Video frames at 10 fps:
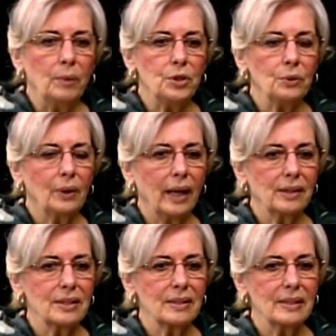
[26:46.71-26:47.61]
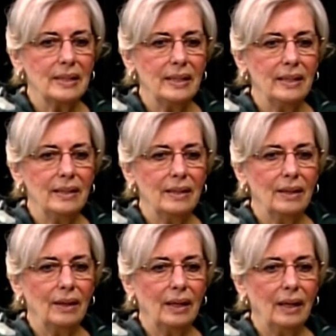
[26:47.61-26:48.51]
would you like to see
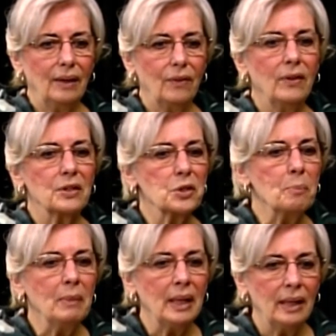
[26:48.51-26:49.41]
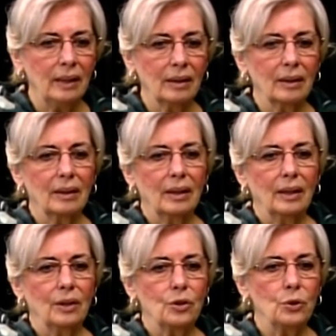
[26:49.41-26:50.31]
this mean?
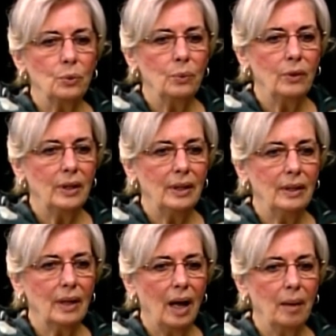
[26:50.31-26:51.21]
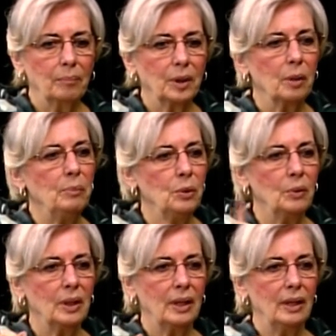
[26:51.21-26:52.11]
To the um,
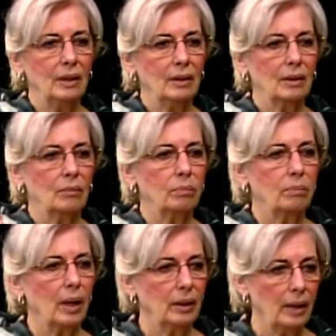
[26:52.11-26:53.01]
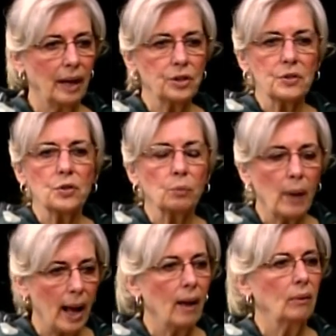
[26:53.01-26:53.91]
community, uh, not just
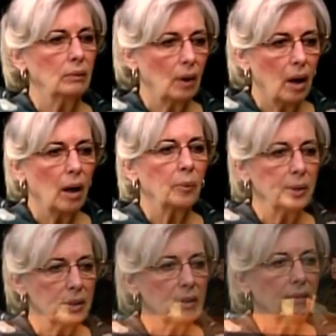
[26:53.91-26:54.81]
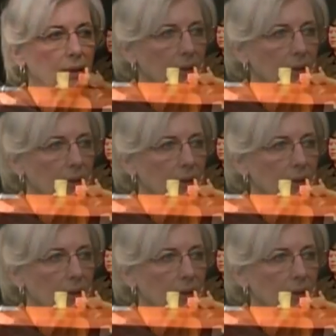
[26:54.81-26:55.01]
around Albany Civic